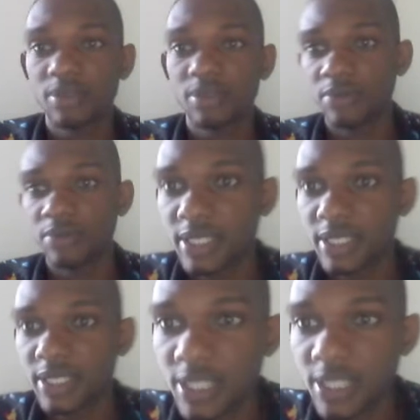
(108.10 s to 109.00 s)

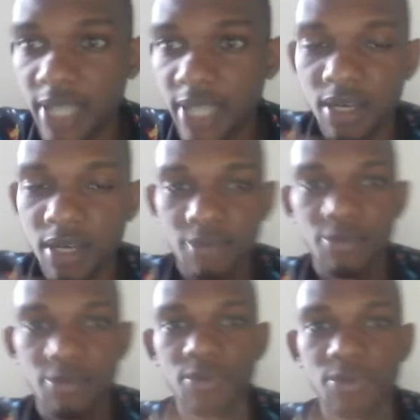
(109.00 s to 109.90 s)
writing in that
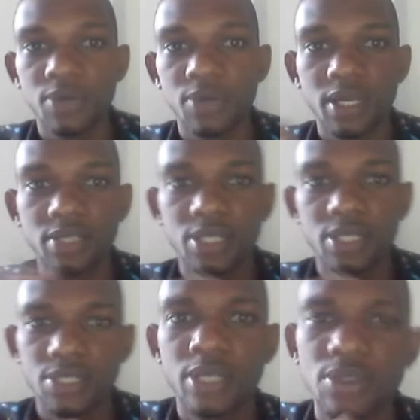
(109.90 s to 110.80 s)
formula, we can
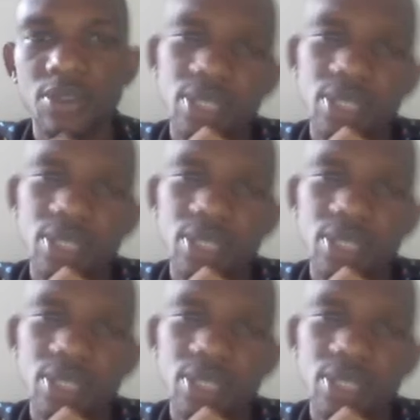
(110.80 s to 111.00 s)
actually do that.